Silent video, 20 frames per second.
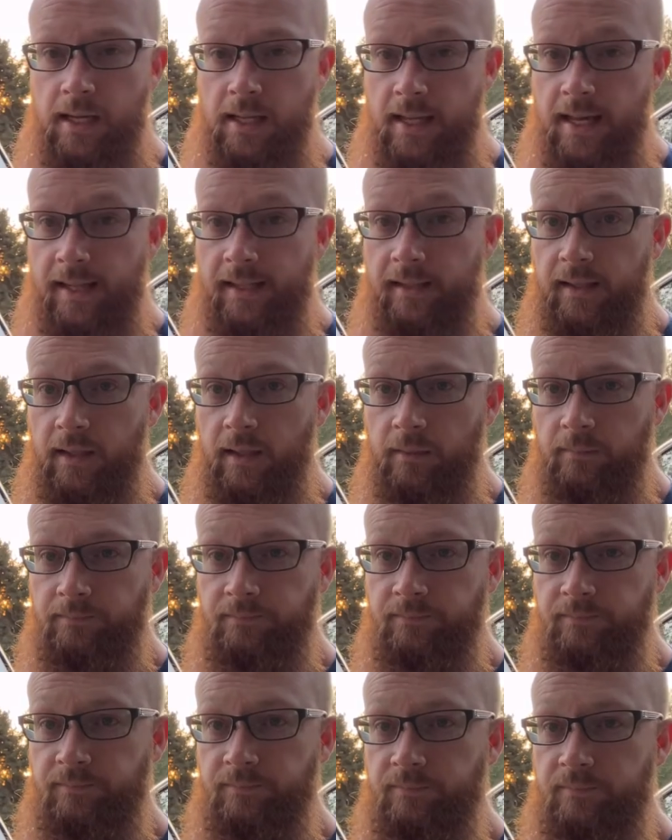of that there,
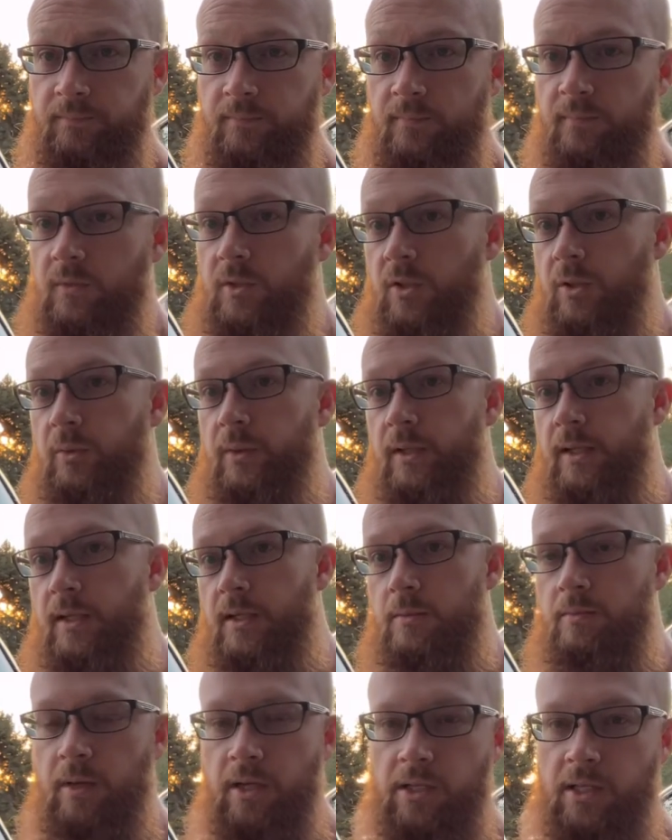so we can get
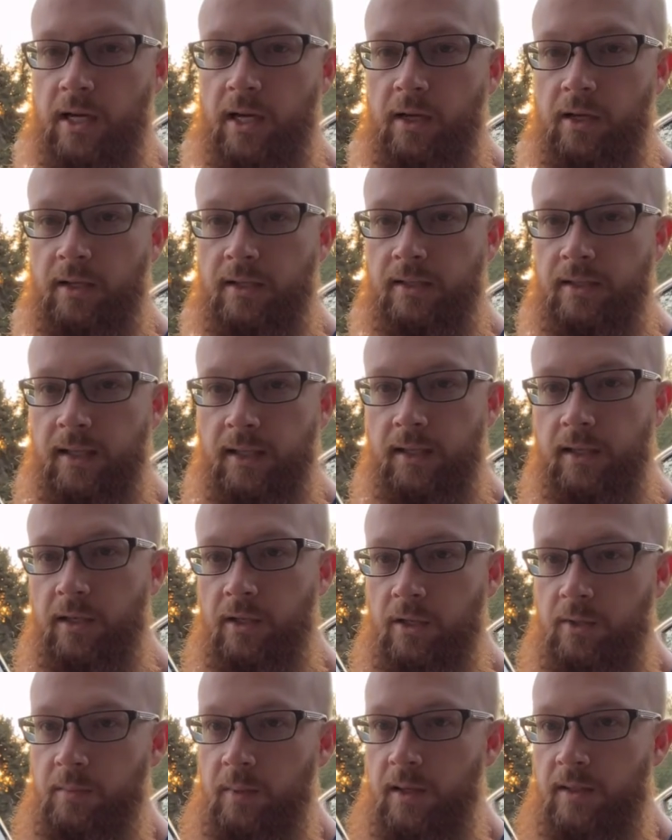as much air inside there
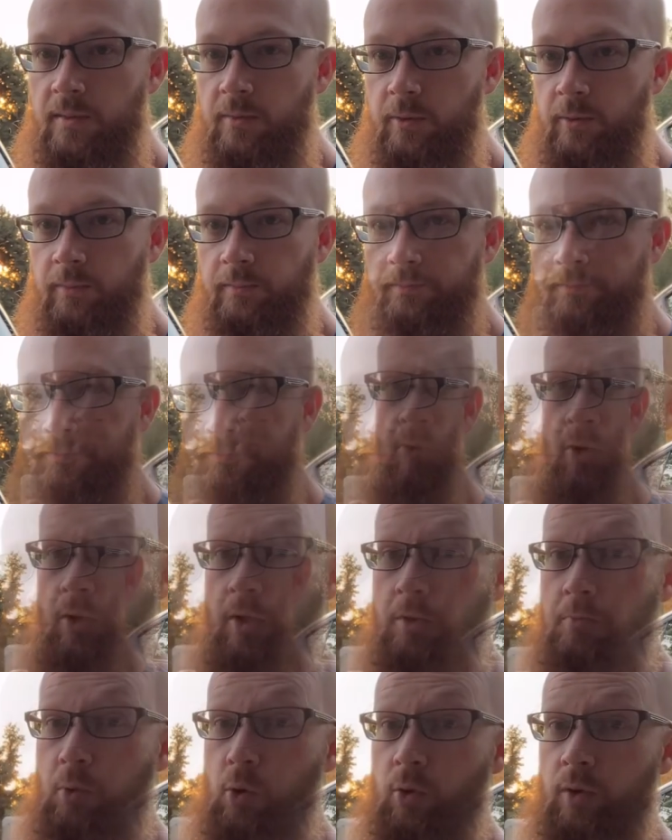as possible. So
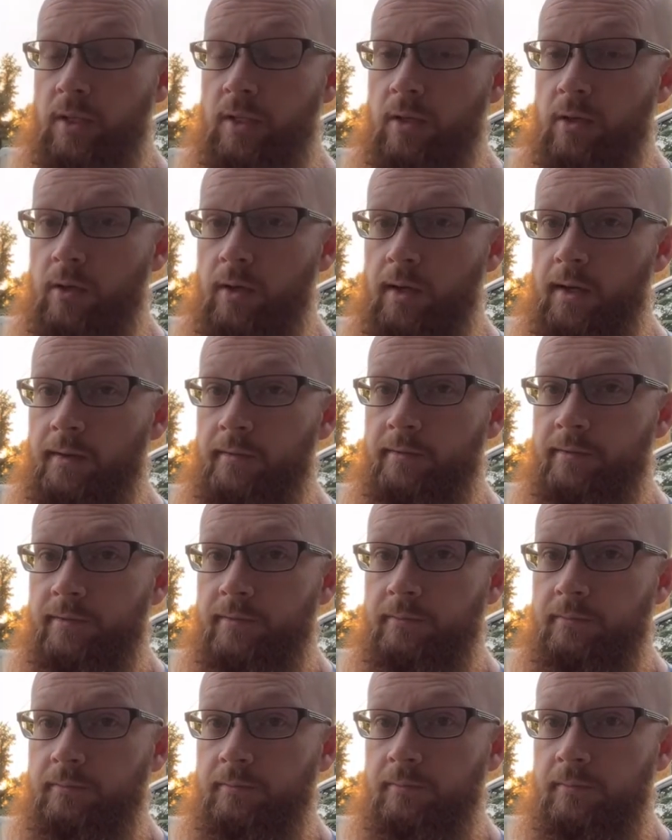let's pull this hood off
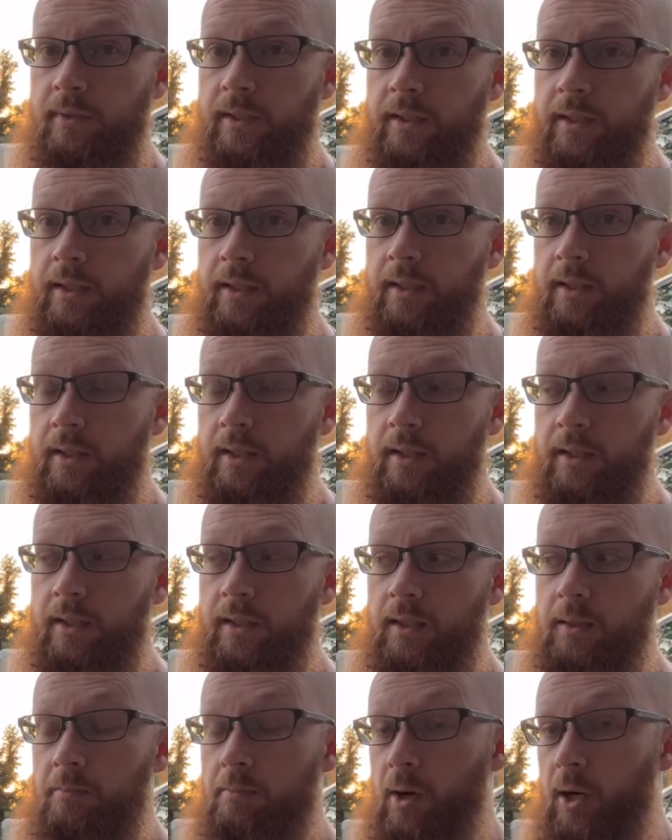
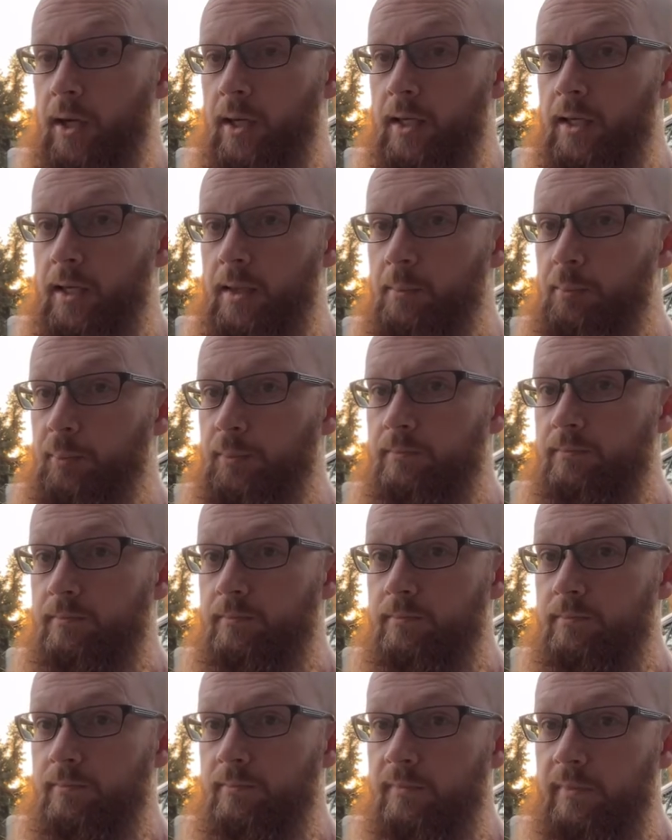and mark it up.
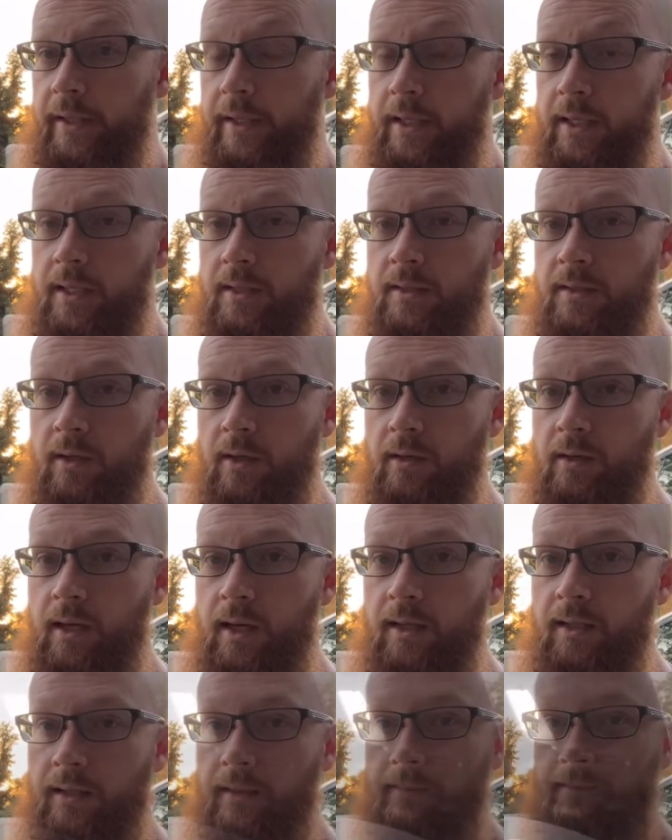I guess start
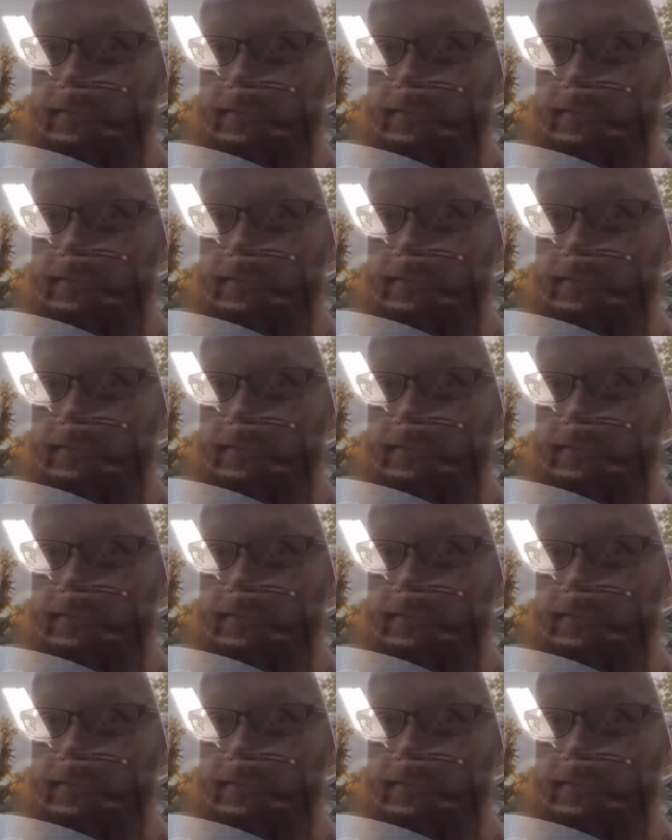cutting it.